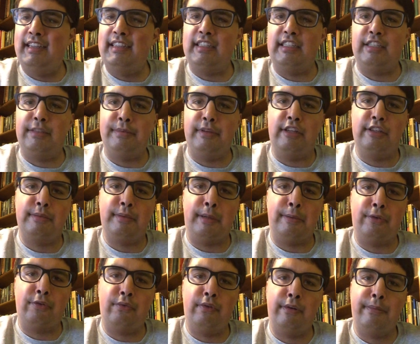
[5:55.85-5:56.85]
the
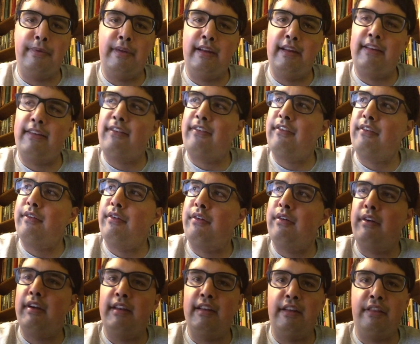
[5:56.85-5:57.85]
SpongeBob SquarePants
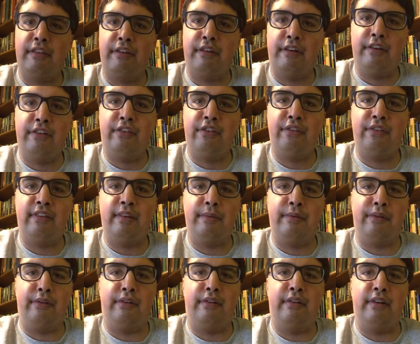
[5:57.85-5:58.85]
and other cartoons that
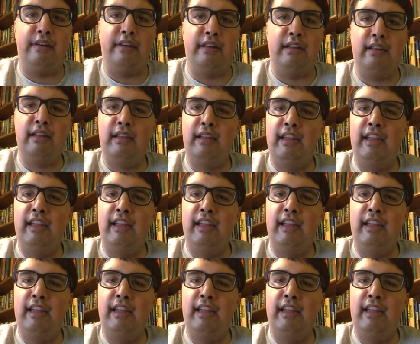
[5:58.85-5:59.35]
were on.